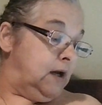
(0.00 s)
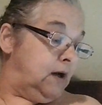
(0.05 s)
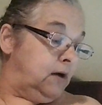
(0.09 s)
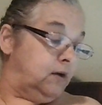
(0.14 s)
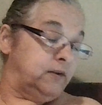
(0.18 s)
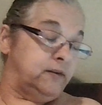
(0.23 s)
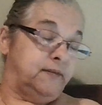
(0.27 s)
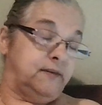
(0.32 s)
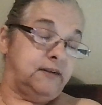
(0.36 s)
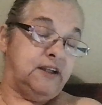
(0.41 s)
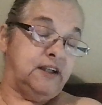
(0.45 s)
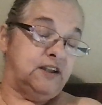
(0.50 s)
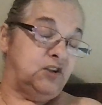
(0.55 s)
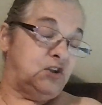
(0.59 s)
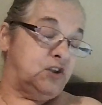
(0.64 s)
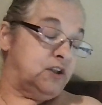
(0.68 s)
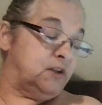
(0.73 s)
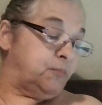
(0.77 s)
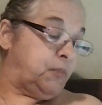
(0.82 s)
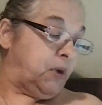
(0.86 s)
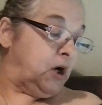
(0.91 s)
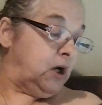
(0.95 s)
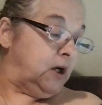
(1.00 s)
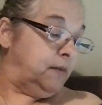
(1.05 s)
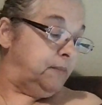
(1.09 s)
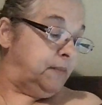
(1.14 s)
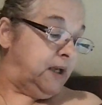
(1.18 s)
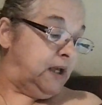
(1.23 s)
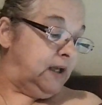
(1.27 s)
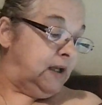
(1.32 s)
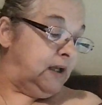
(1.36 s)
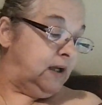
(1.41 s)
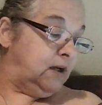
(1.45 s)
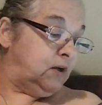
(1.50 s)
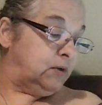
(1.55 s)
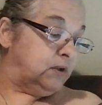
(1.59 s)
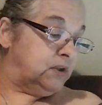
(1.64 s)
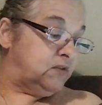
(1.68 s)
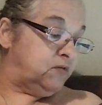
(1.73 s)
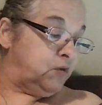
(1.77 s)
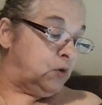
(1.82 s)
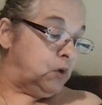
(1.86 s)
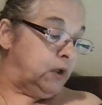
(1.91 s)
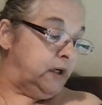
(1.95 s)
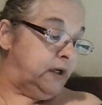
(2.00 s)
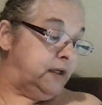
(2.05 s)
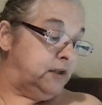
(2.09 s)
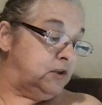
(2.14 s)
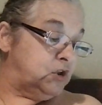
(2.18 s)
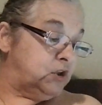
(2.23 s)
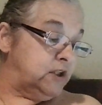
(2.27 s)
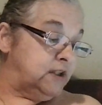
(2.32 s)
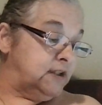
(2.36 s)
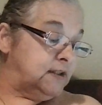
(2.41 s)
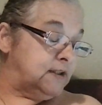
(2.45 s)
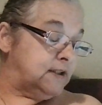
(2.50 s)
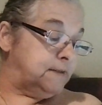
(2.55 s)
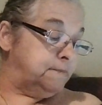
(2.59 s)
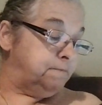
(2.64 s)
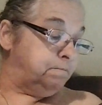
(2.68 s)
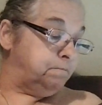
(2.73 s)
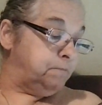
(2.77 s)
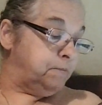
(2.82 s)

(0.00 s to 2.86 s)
or stitches, pardon me, equals 4 inches.